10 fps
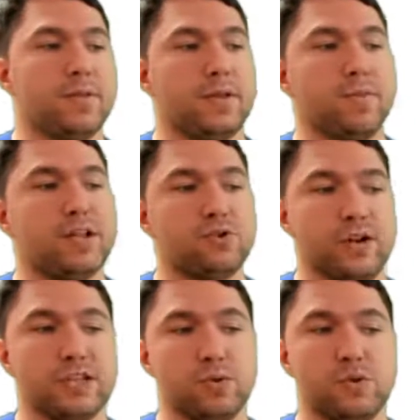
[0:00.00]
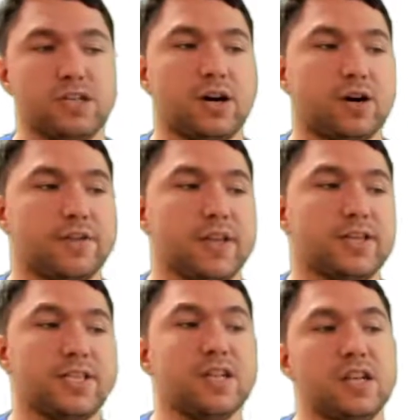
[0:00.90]
metrics, which are the
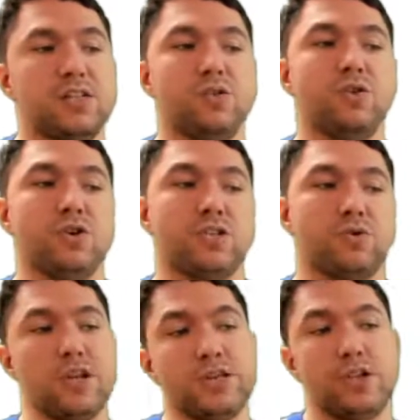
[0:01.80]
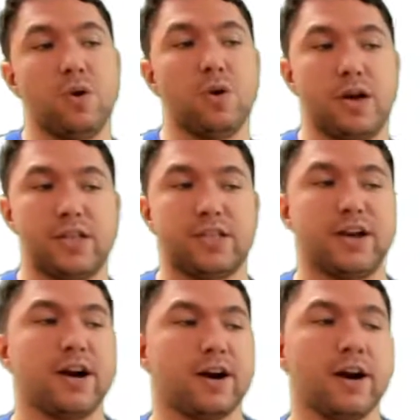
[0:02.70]
signal to noise ratio,
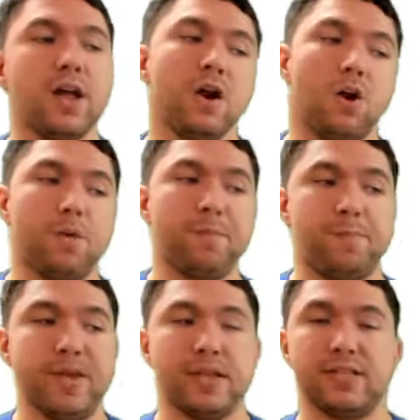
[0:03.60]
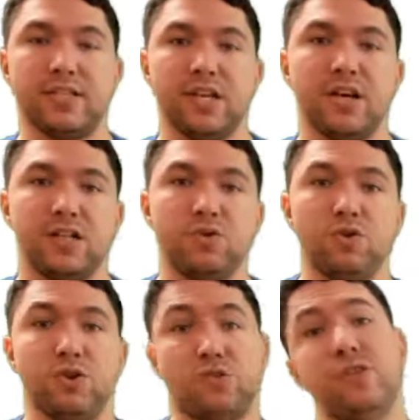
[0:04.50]
SNR, or peak signal to
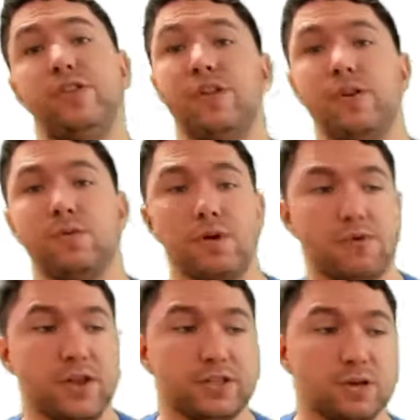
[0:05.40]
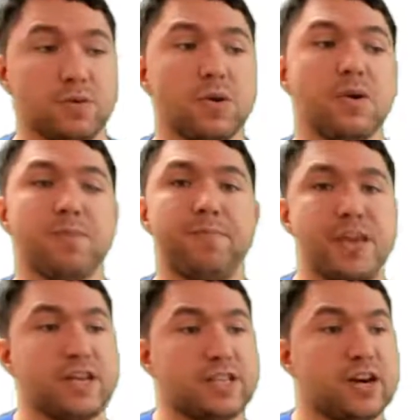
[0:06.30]
noise ratio,
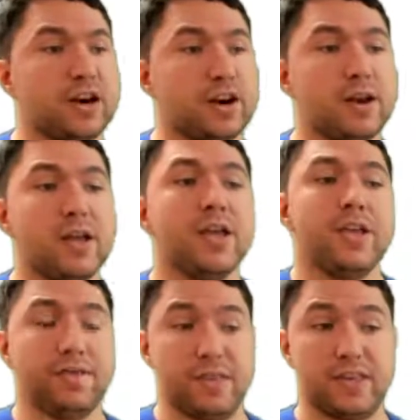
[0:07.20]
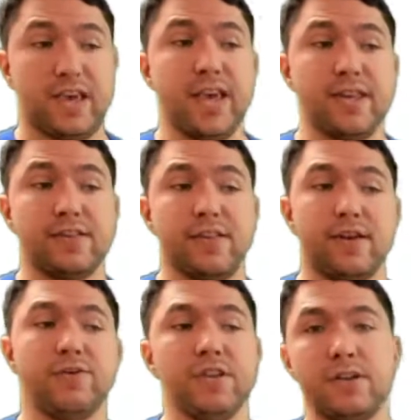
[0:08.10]
PSNR. In this case, the
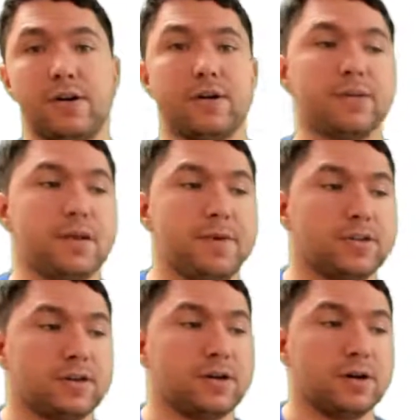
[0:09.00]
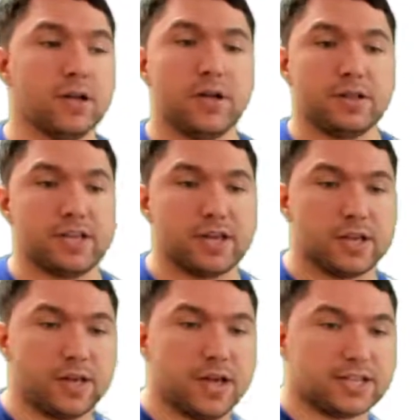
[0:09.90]
greater the better. The
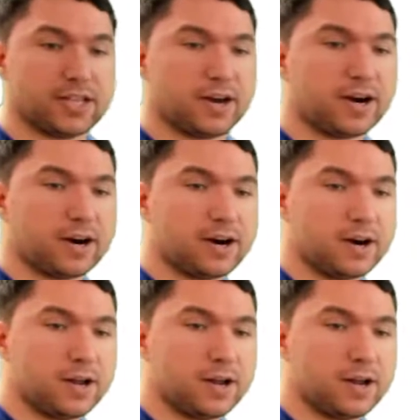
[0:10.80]
SNR,